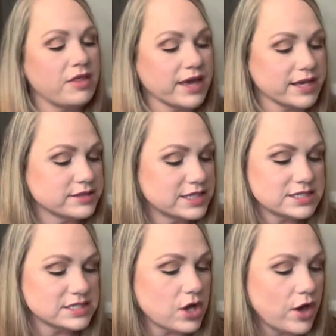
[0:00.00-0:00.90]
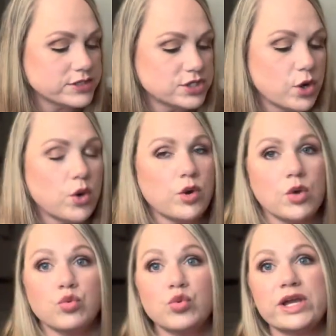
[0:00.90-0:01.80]
like I, this is also
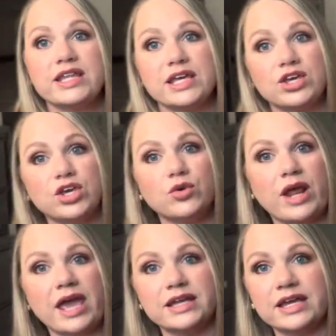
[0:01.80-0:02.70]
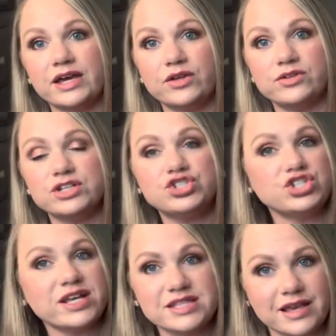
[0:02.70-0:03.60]
really cute handheld,
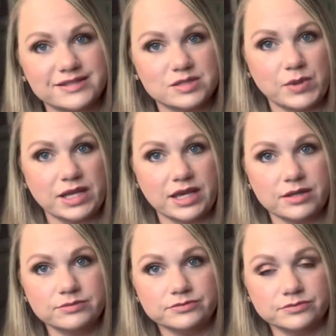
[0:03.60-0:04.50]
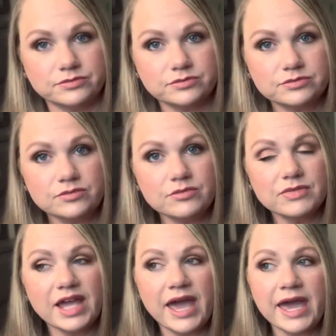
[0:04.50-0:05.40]
just like a Speedy.
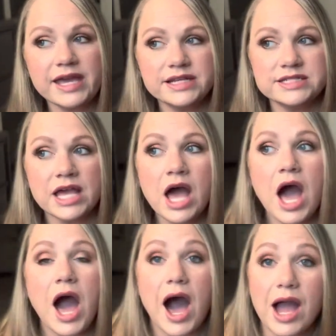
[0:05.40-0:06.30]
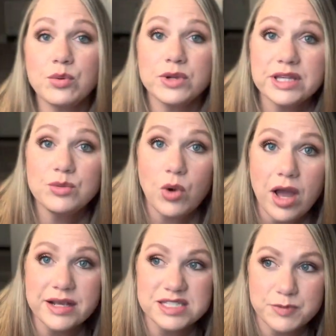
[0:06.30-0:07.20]
And I really
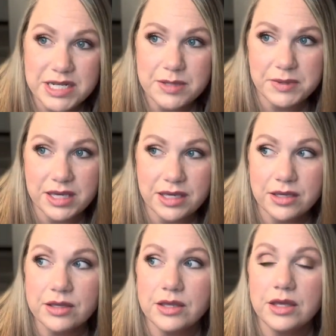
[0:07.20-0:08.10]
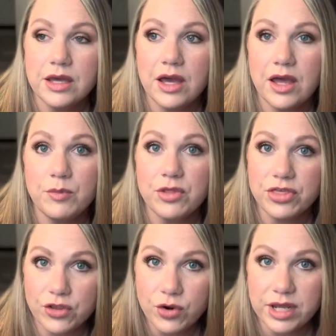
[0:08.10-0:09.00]
want a Speedy B um,
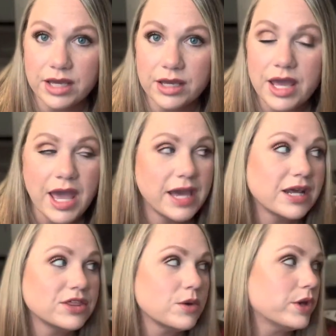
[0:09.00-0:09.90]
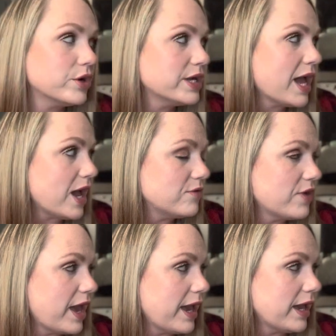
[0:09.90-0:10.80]
30. And I thought, well, I already have
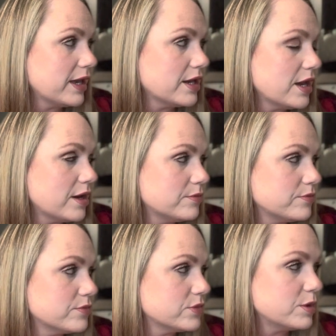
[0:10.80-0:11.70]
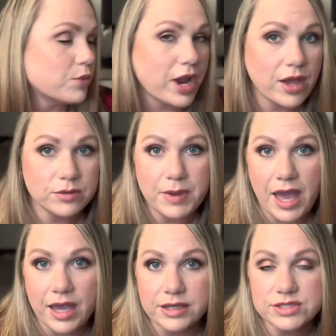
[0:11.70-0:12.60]
a, um, the brown
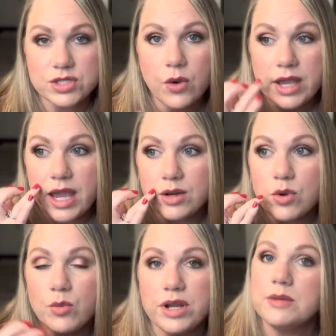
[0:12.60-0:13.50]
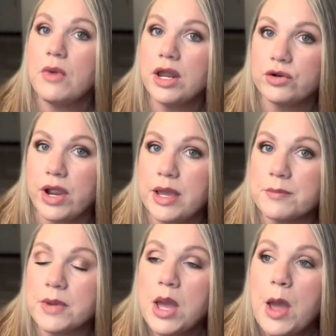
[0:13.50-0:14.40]
bag. So I kind of want one in monogram.